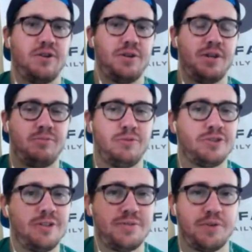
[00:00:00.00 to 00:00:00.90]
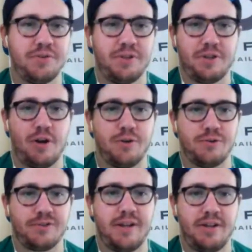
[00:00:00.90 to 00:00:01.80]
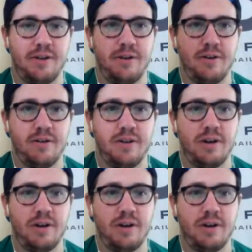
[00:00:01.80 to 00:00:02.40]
And we'll shift over to the Cardinals side here.